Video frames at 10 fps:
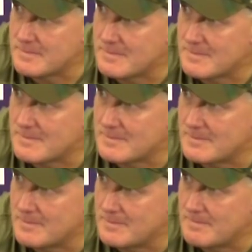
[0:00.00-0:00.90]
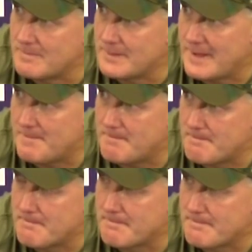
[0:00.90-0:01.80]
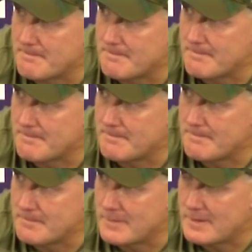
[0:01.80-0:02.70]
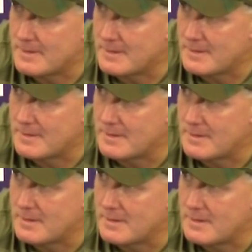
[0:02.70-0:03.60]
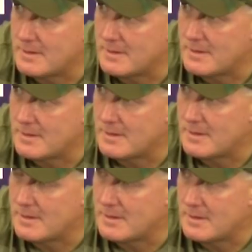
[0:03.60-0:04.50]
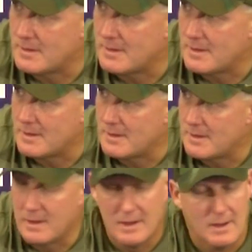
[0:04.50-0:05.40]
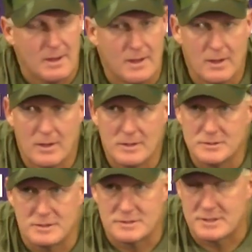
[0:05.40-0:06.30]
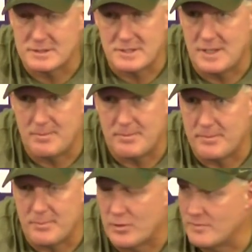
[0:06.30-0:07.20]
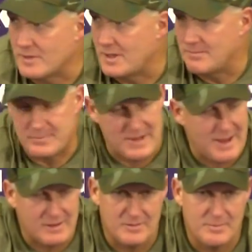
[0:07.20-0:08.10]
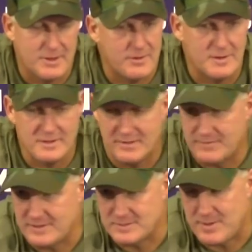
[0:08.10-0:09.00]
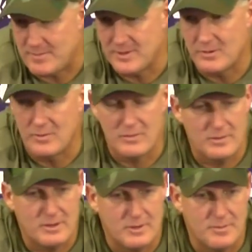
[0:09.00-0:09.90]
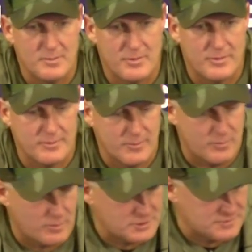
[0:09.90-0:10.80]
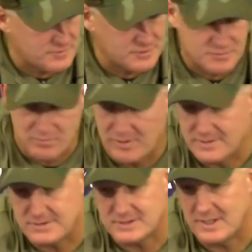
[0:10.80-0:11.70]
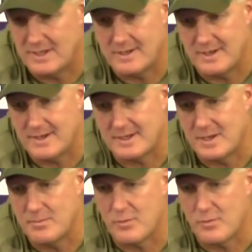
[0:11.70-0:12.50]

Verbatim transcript: Back to back losses heading yep. into. Week, what kind of things are you hoping to seal up with this team with another Just, just keep improving, keep tackling better on defense, probably go a little bit more ones versus ones, and uh, keep